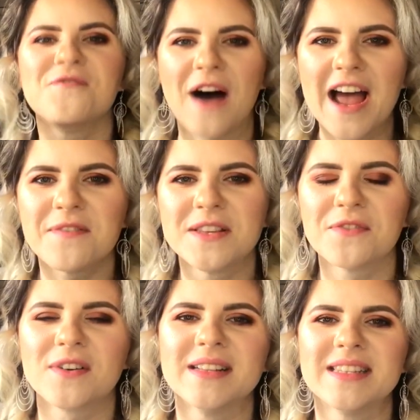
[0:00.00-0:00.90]
5
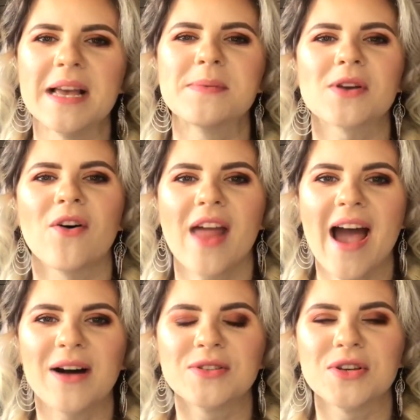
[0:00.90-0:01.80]
different tips on
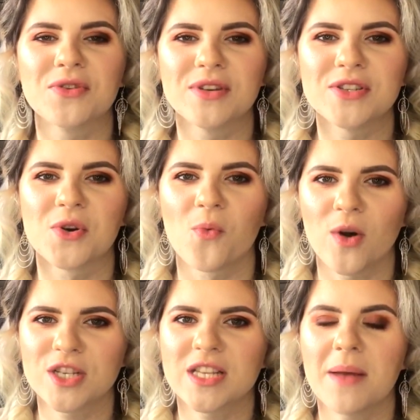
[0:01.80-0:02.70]
how to increase your
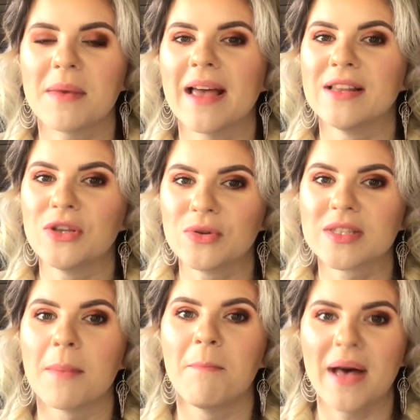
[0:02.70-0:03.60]
watch time and
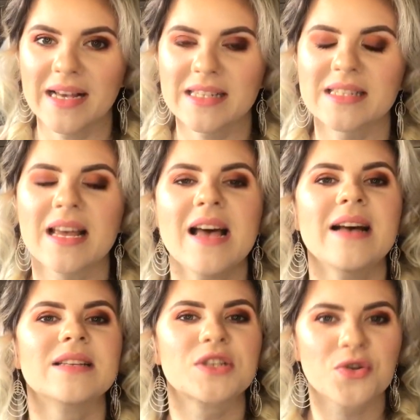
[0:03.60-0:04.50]
use the best
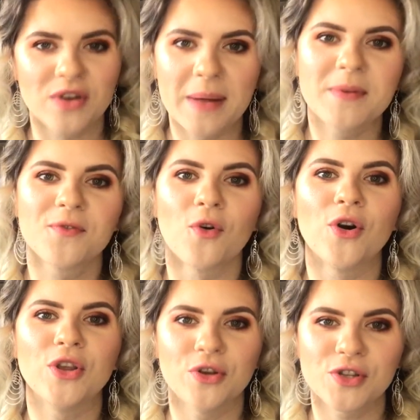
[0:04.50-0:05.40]
script
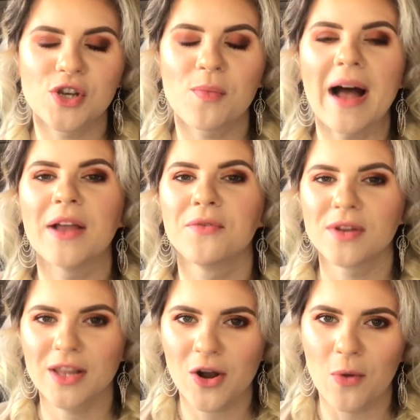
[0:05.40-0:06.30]
for YouTube. I
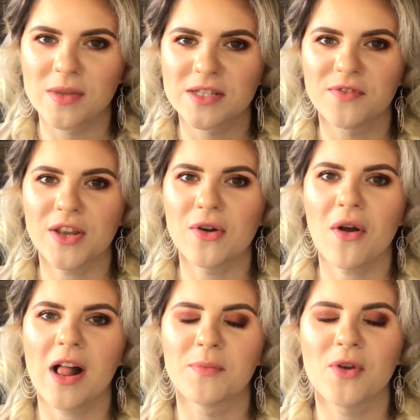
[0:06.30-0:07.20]
really hope this
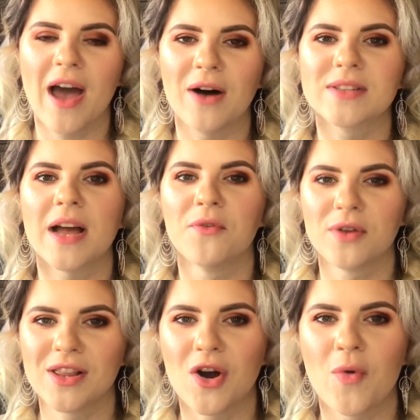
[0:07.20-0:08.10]
video helped you out. I
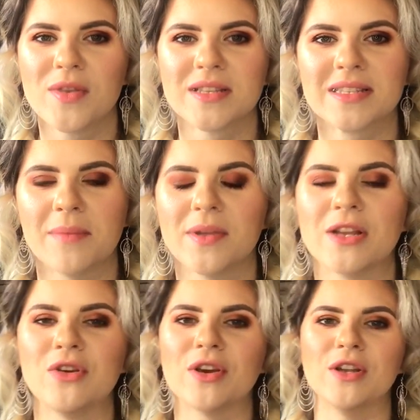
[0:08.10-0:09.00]
really hope this is
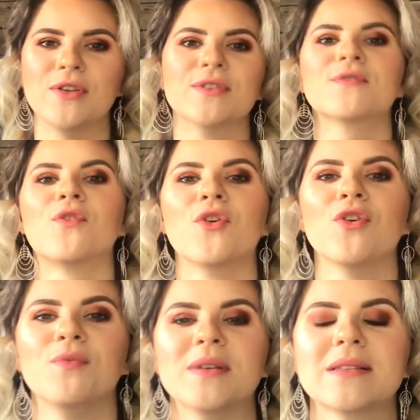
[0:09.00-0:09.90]
something that you can use for
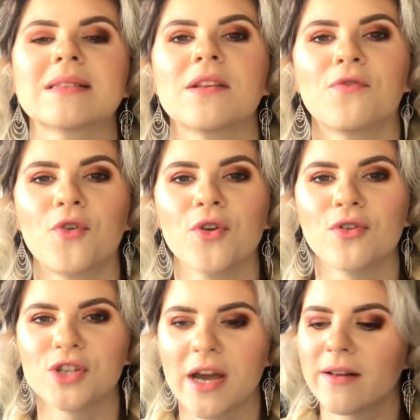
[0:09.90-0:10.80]
your business and for
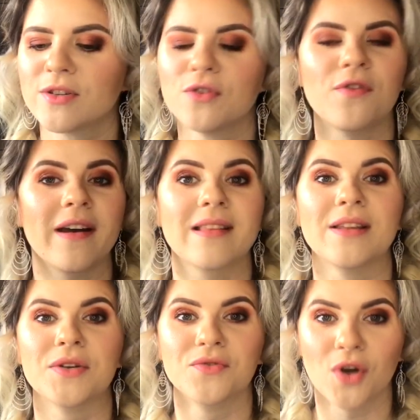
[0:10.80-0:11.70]
your channel to
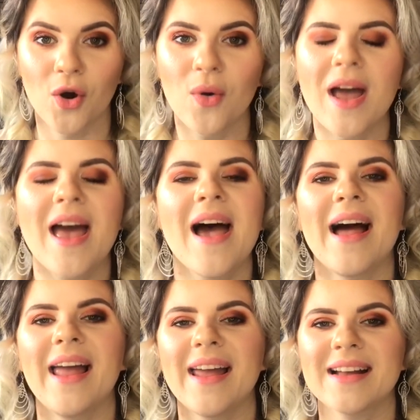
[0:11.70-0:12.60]
finally grow.
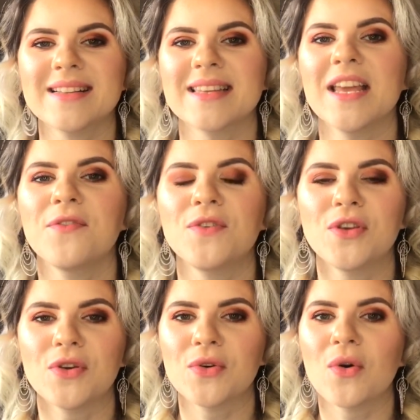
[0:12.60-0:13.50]
And if
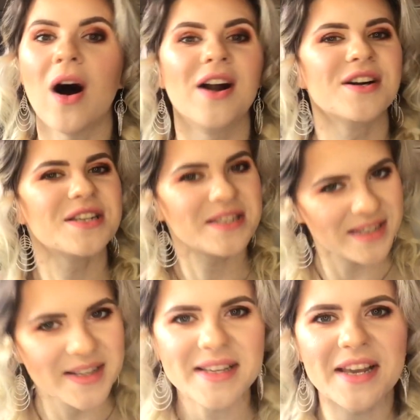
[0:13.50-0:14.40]
you are
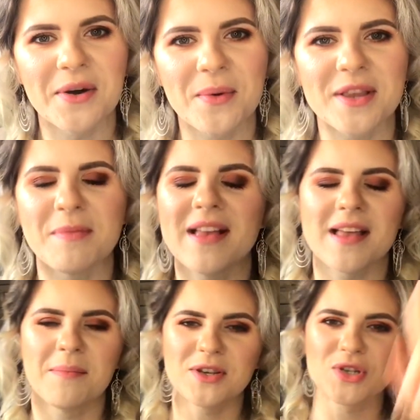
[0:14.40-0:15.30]
still here with me,
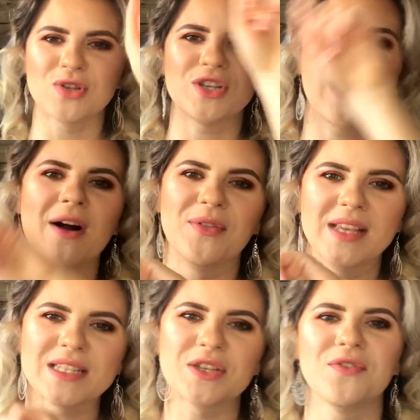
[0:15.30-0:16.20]
then be sure to check out
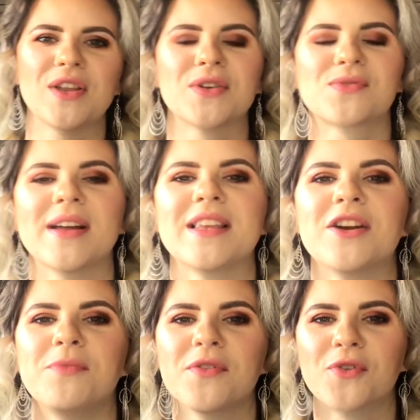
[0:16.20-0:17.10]
these 2 videos right
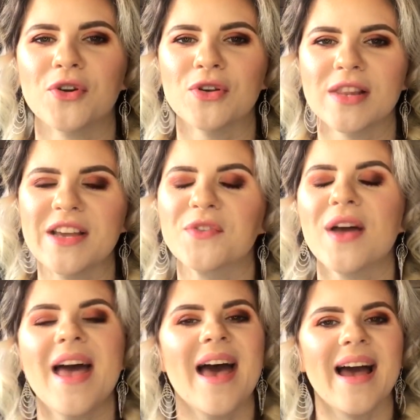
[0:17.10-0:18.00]
here before you leave,
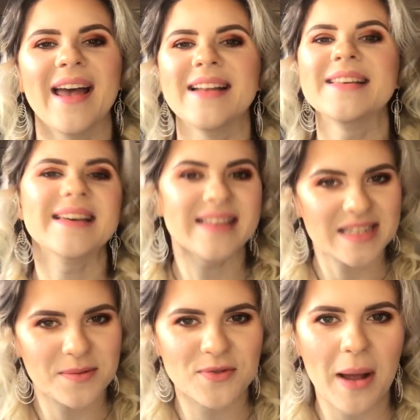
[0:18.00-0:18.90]
and hit the
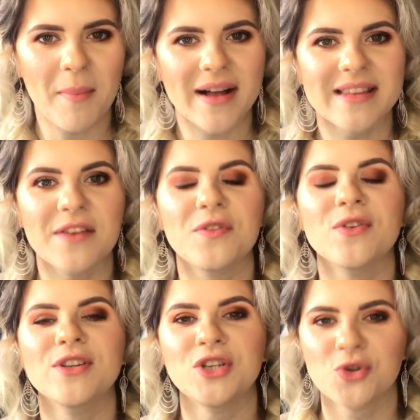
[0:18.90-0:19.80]
subscribe button if
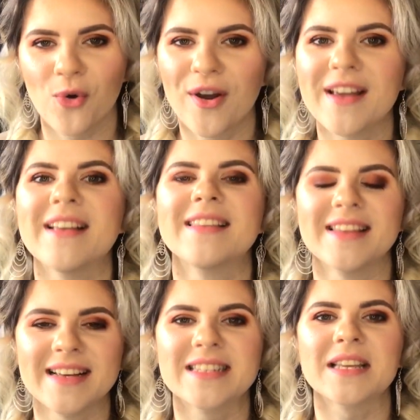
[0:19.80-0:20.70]
you enjoy
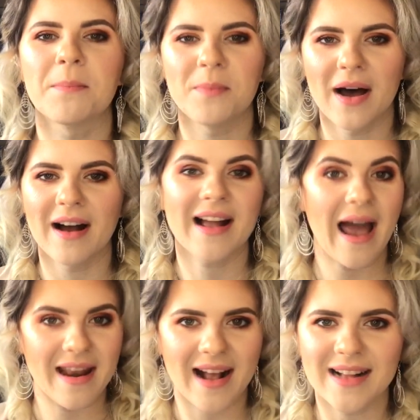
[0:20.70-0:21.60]
this
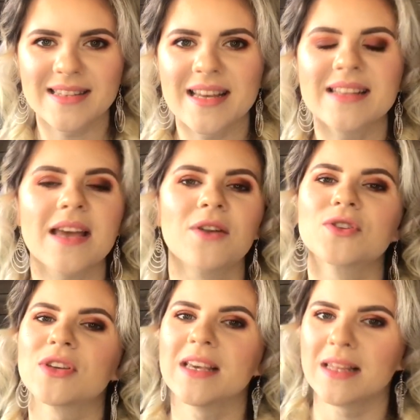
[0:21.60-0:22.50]
kind of content, and
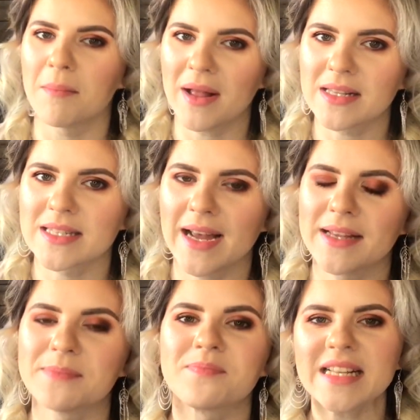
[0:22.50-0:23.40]
also hit the bell
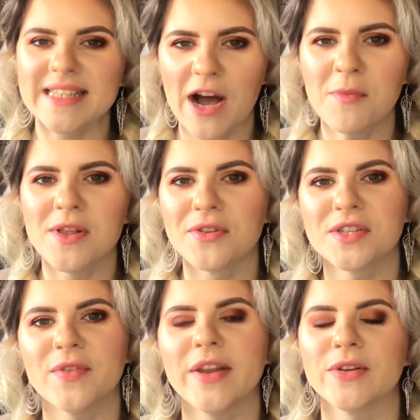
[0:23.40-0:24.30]
sign down below
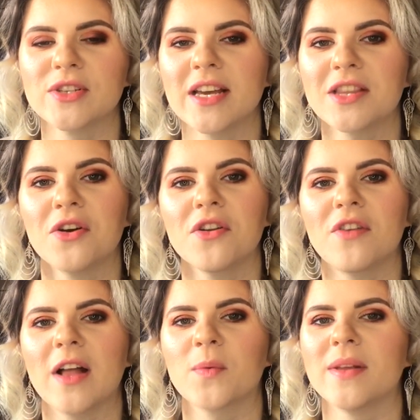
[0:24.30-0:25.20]
this video to get
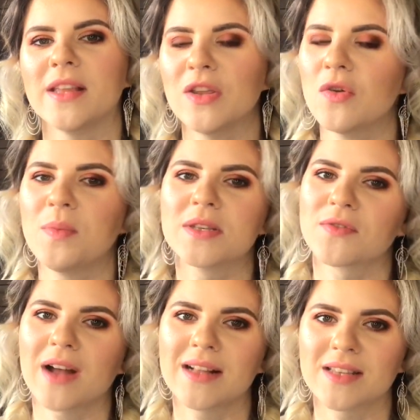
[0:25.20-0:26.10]
notified when the new piece
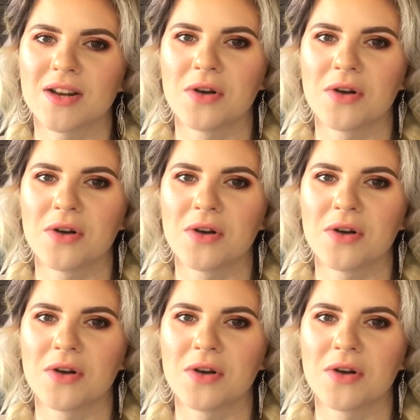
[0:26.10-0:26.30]
of content